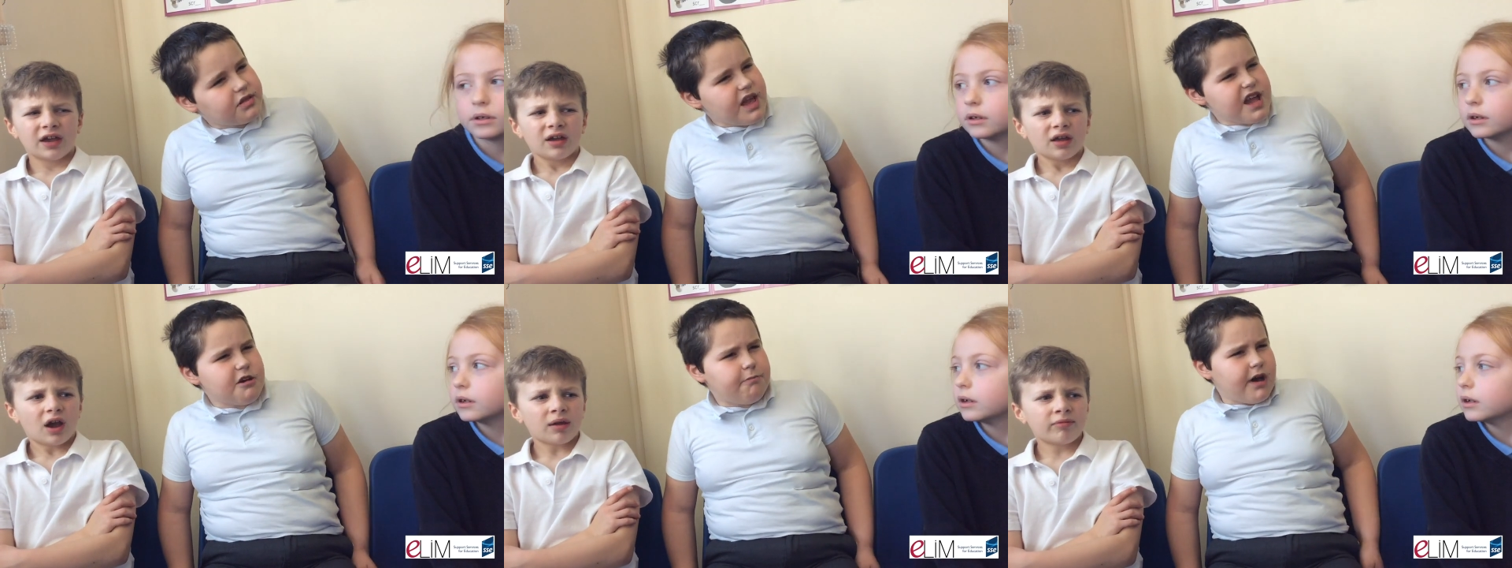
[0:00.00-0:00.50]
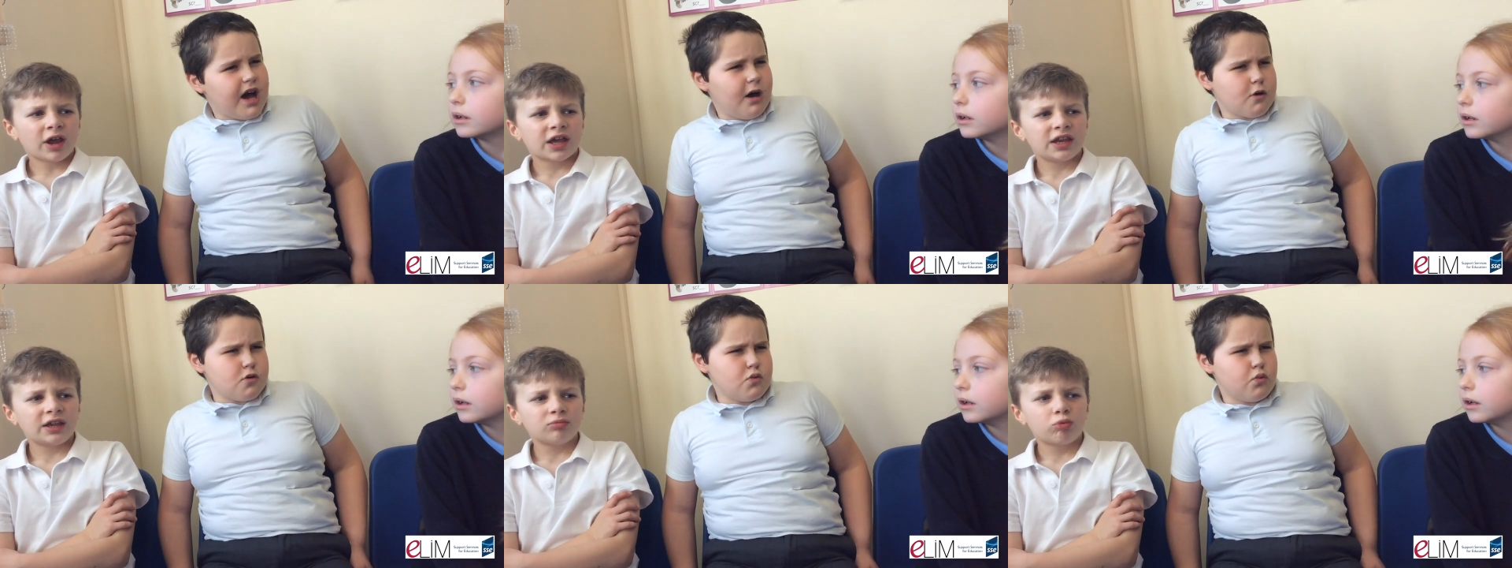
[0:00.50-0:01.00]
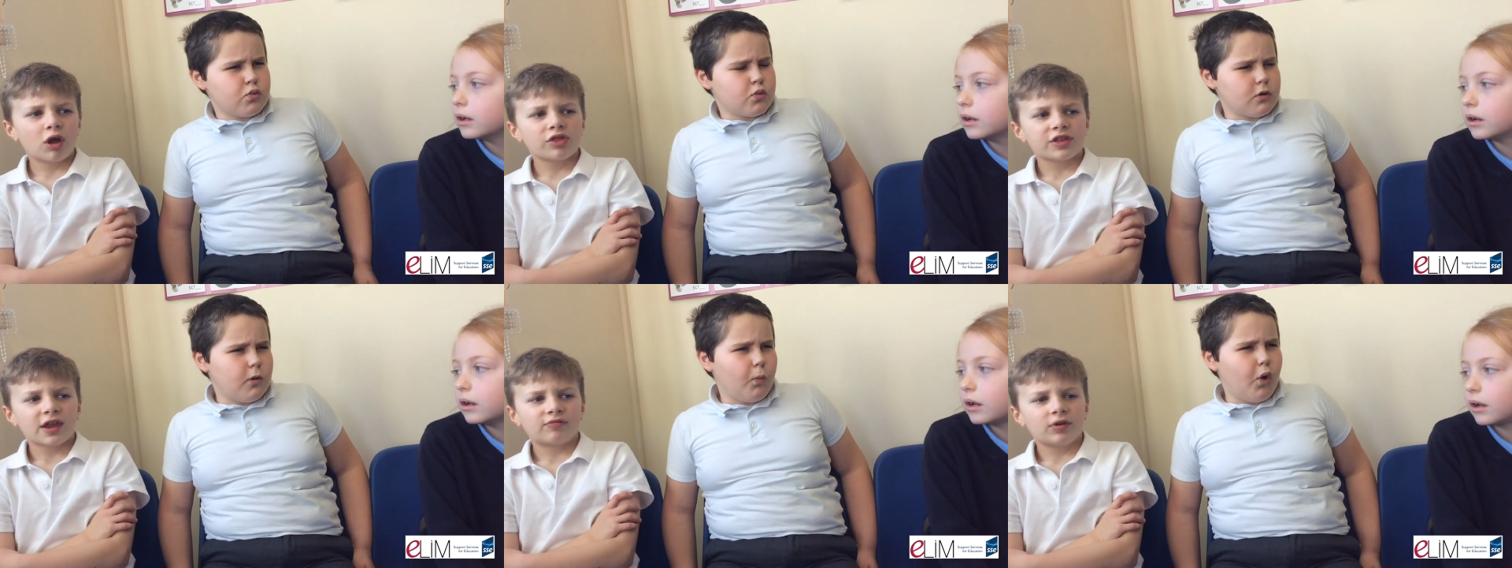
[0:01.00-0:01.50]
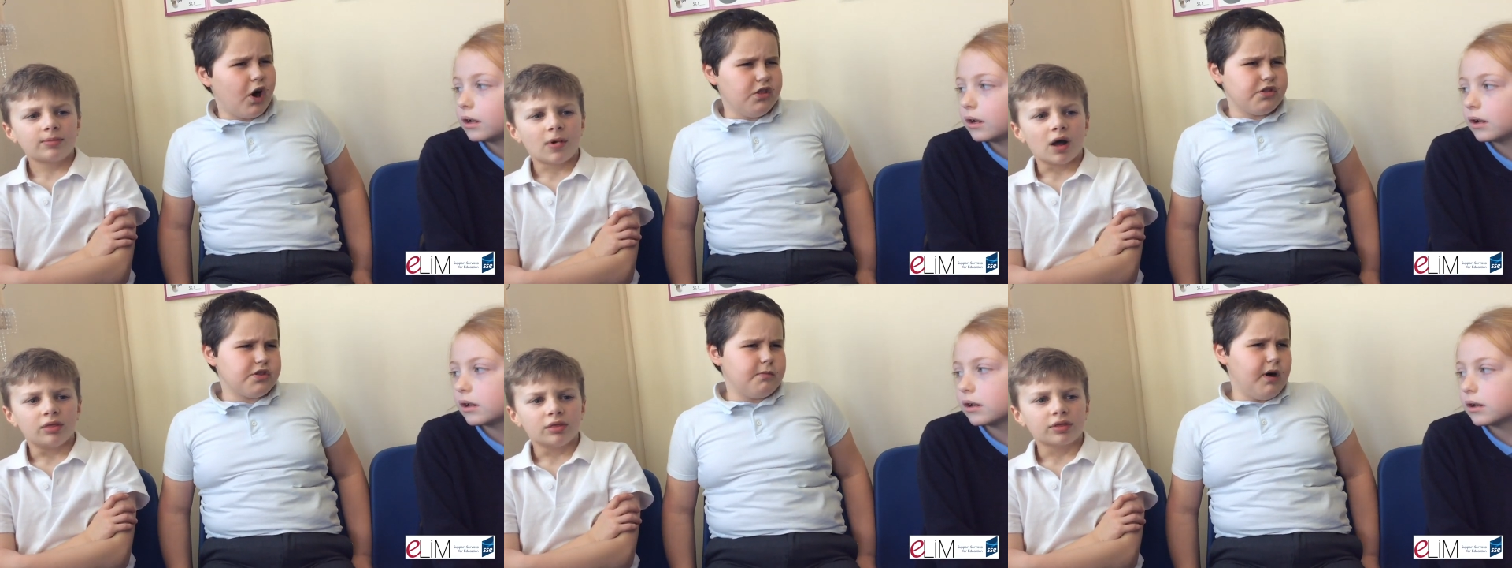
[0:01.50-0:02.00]
Speaker 1: say I'm about once, every
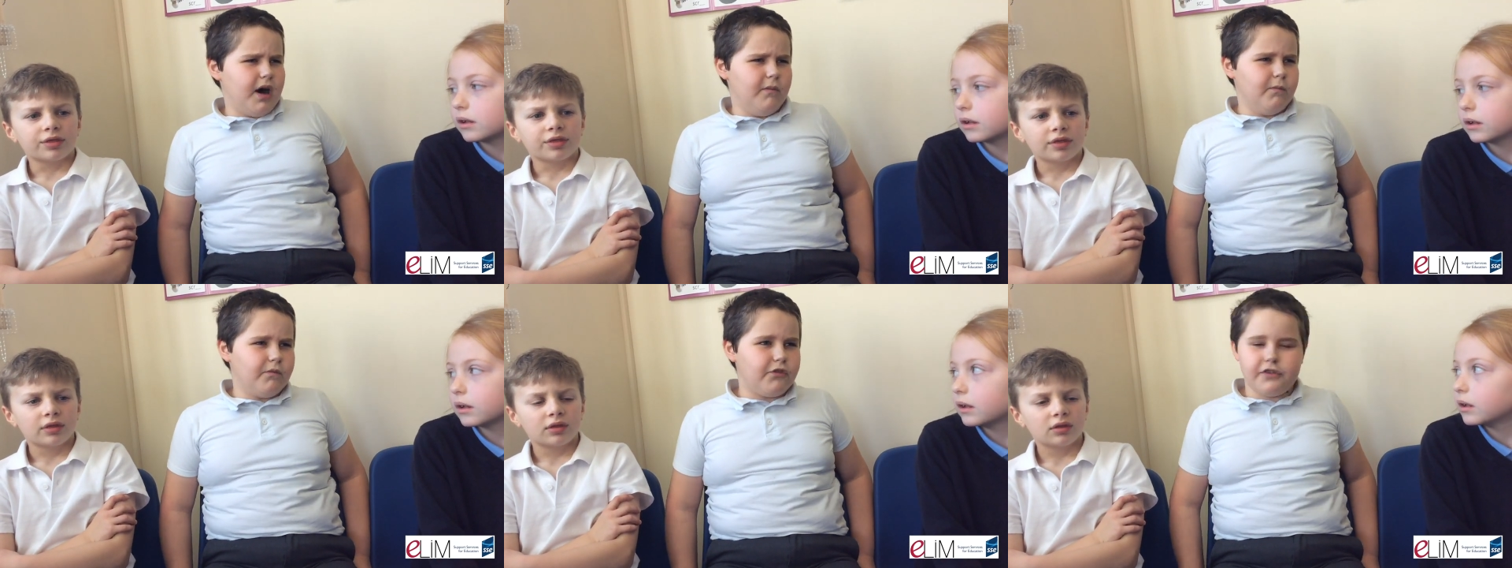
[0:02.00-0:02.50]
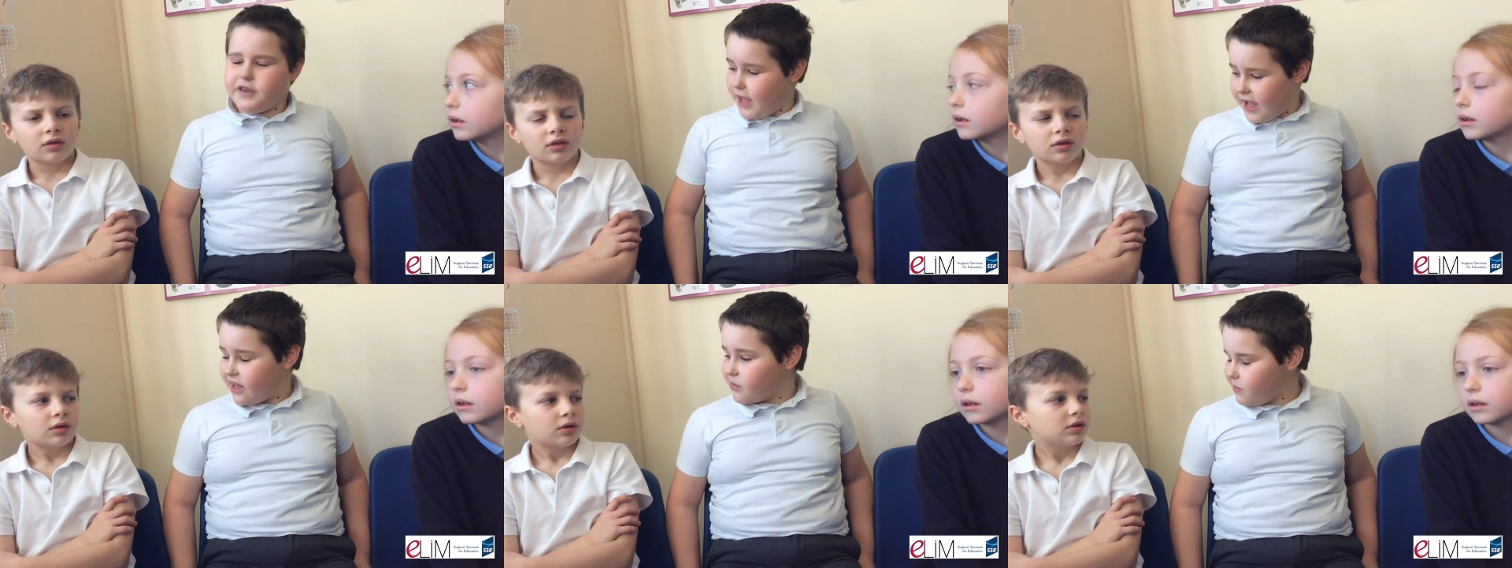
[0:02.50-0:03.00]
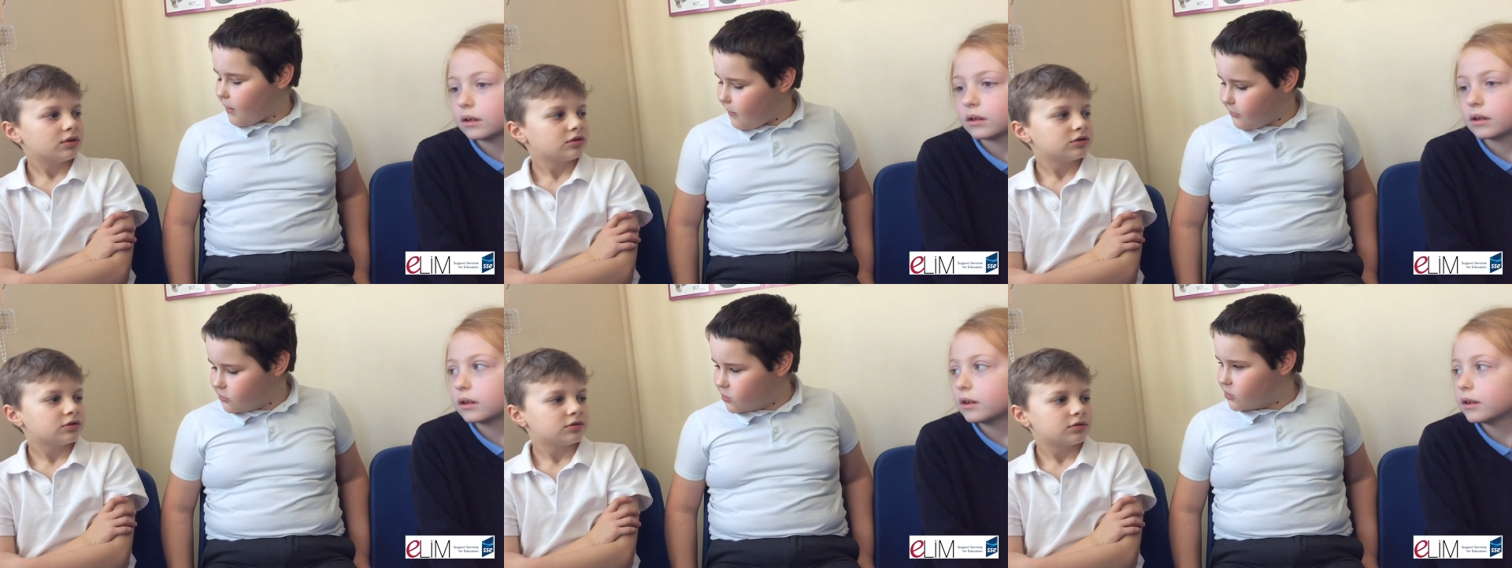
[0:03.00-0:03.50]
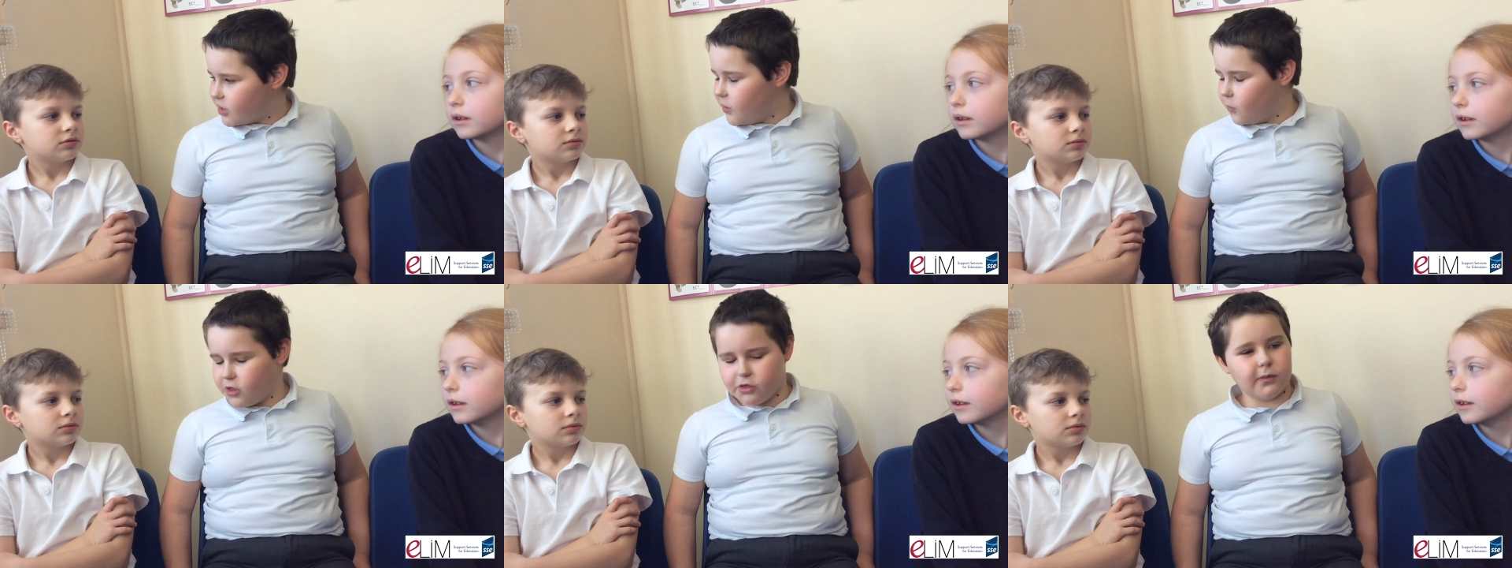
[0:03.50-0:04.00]
once month. a month. Yeah, that's what I was going to
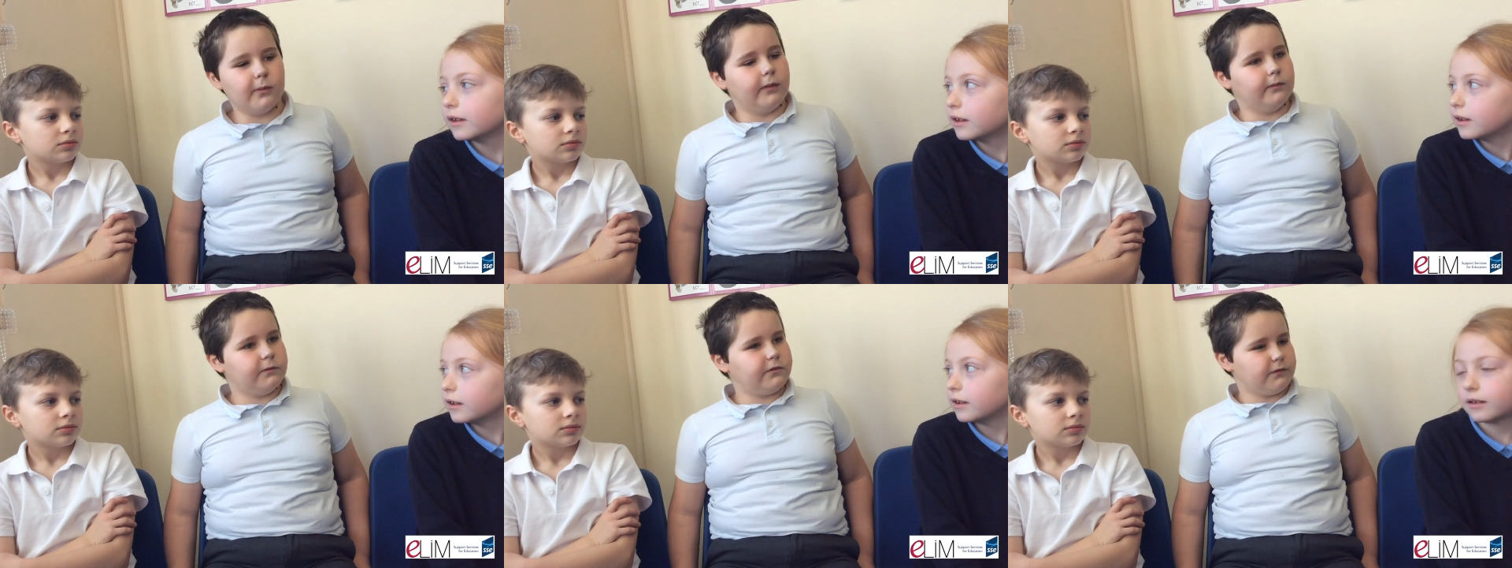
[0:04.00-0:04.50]
say, once a month.